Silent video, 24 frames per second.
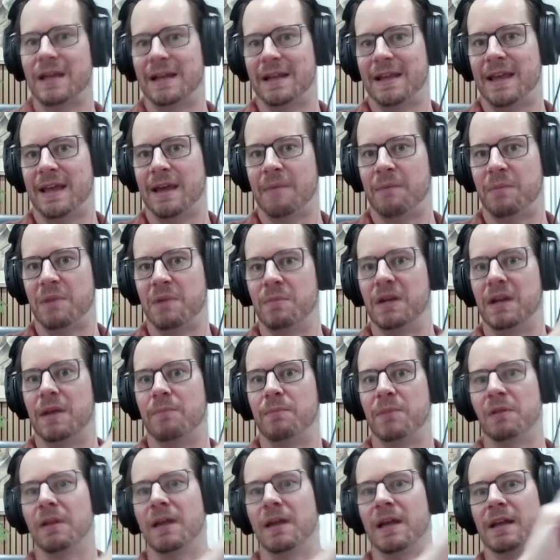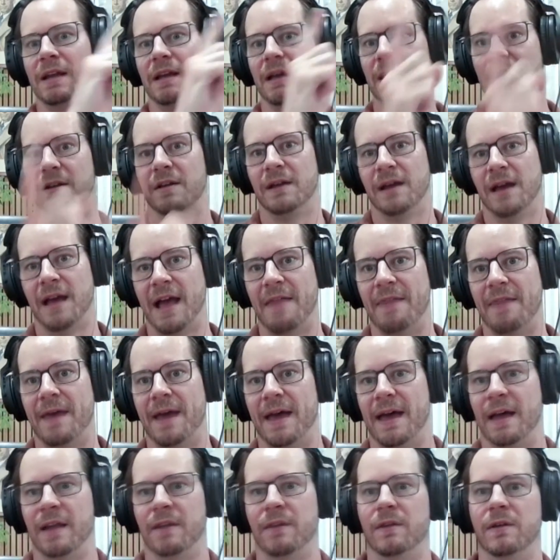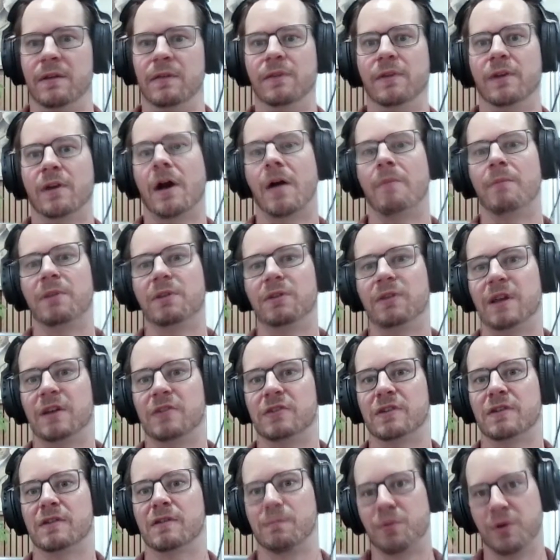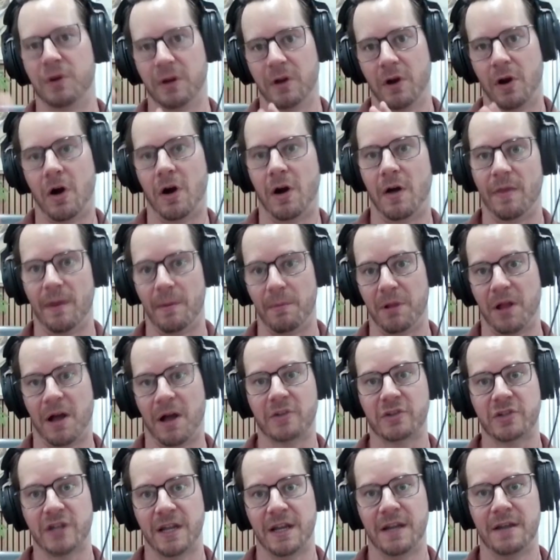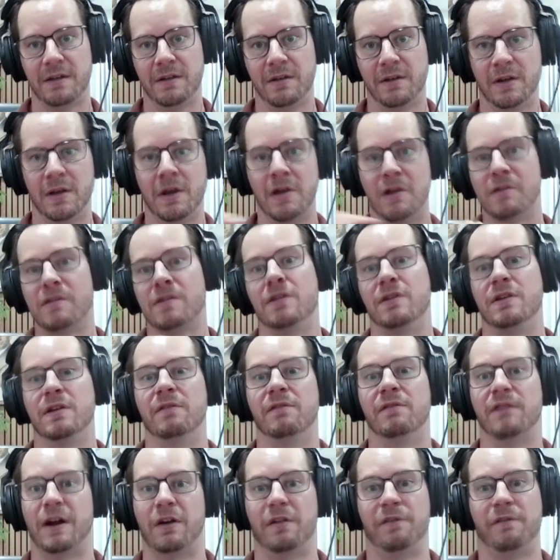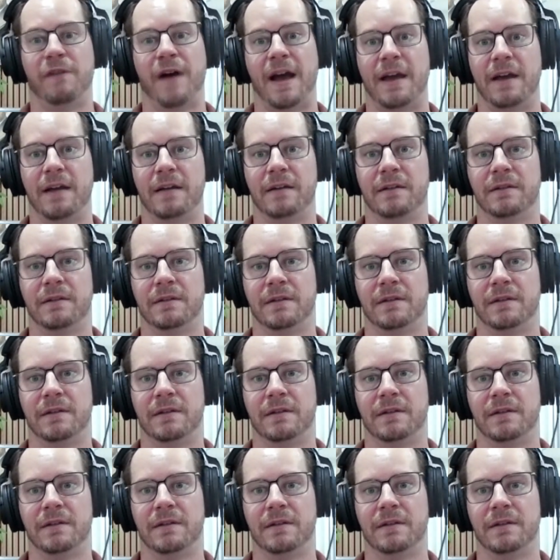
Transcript: It can't be manipulated. And then the computation's put on the blockchain so you can verify it.